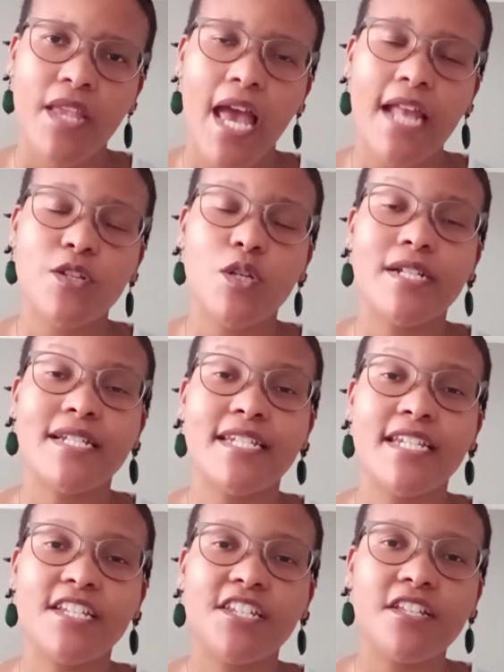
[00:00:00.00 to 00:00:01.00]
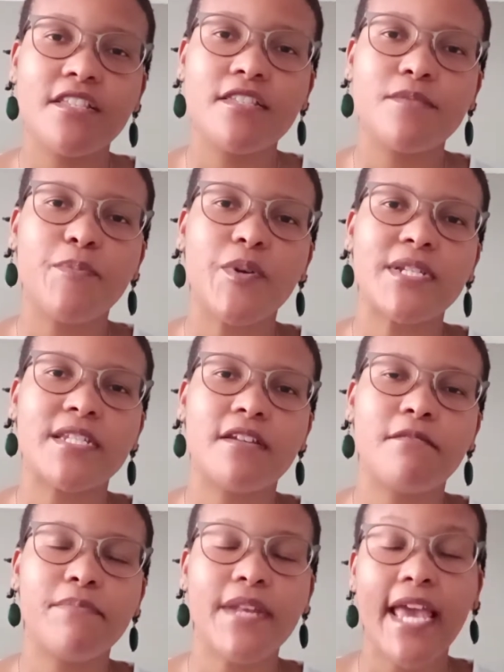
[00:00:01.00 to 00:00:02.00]
and conditions put
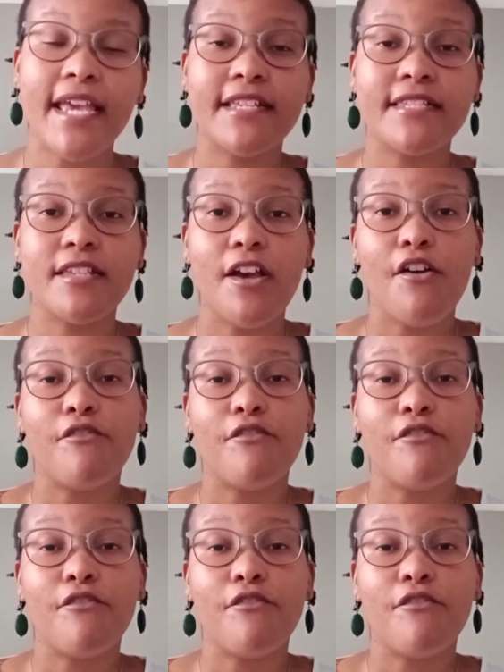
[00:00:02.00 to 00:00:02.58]
in place